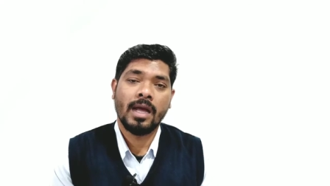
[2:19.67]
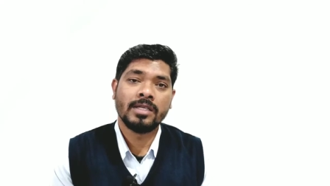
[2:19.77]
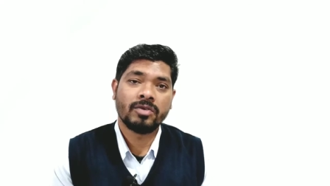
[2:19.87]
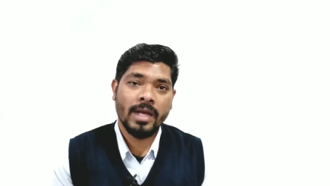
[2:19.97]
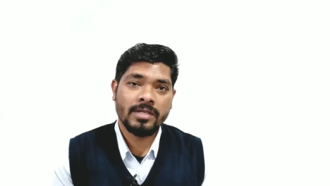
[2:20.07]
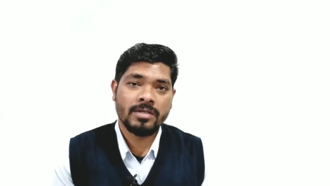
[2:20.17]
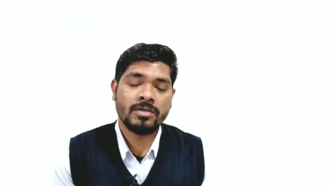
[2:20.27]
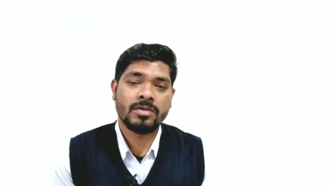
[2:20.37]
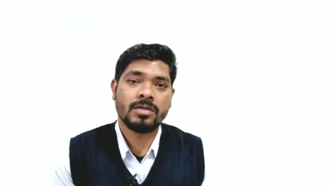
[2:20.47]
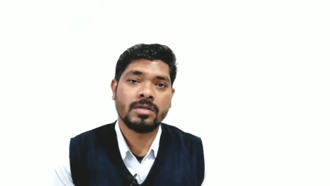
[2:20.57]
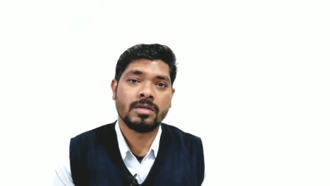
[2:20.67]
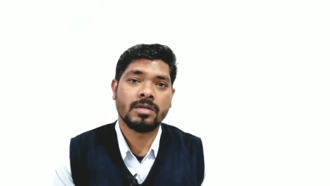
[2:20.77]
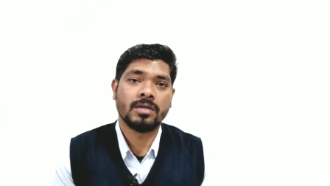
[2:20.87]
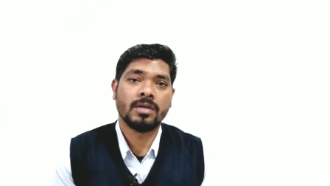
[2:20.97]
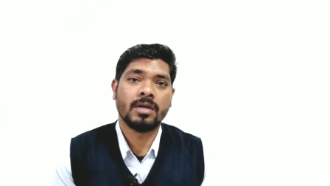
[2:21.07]
It rises
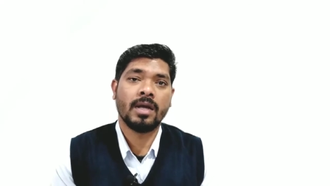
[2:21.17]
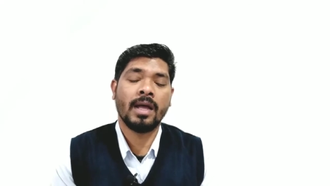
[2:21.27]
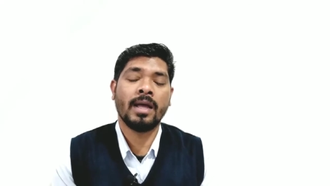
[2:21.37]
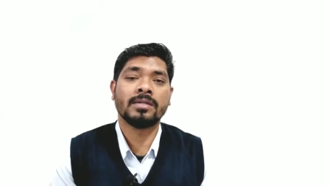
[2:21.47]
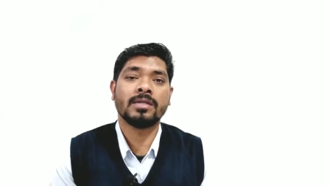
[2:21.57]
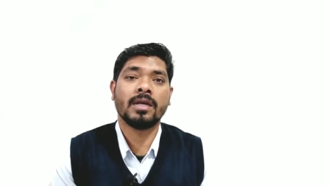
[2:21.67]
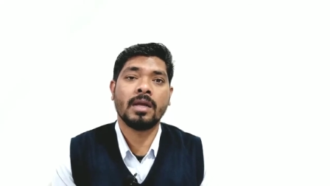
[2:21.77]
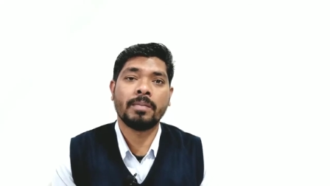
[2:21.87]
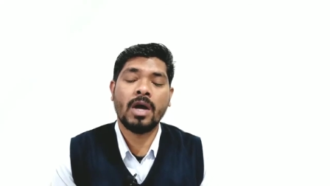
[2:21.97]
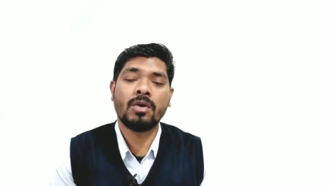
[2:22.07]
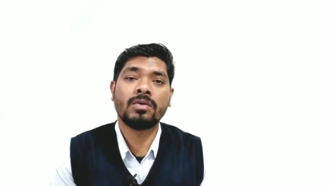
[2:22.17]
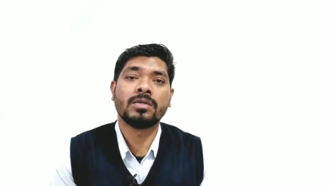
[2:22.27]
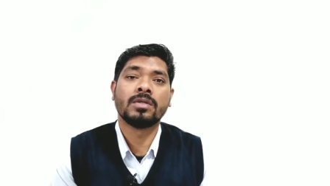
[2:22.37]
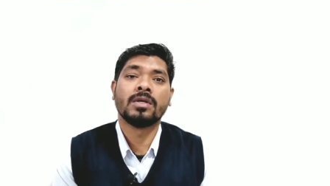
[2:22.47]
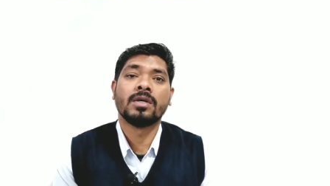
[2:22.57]
and above
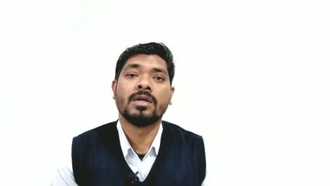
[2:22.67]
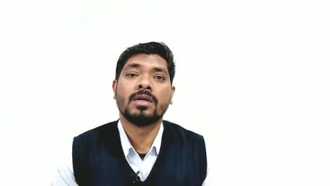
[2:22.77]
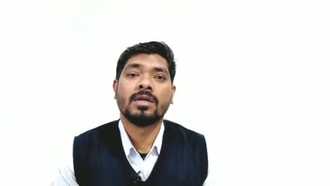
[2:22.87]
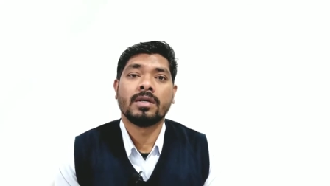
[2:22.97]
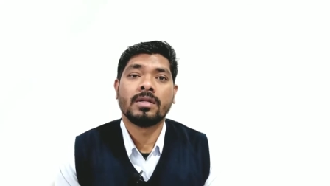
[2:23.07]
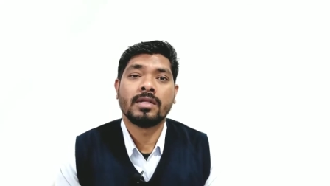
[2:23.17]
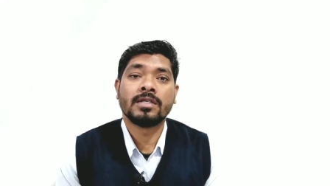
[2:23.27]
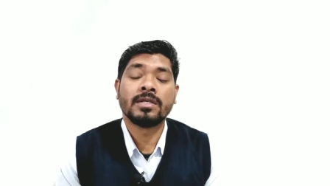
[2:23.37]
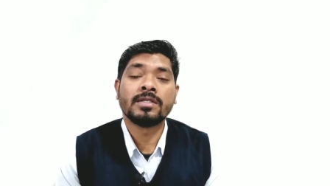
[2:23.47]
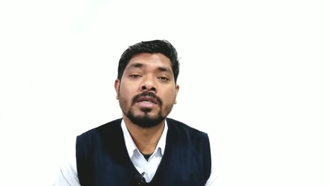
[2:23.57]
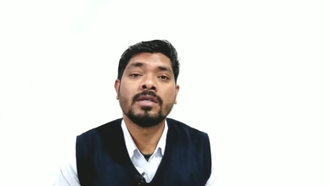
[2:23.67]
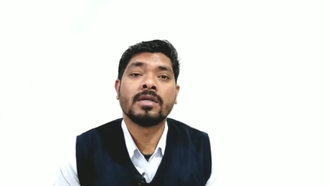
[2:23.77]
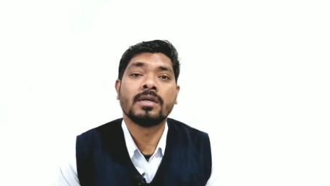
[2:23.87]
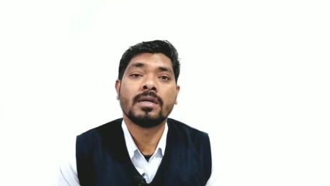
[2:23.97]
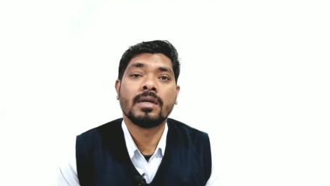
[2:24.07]
the
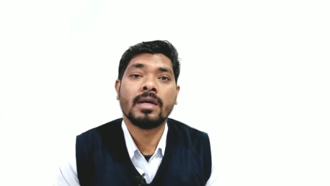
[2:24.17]
certain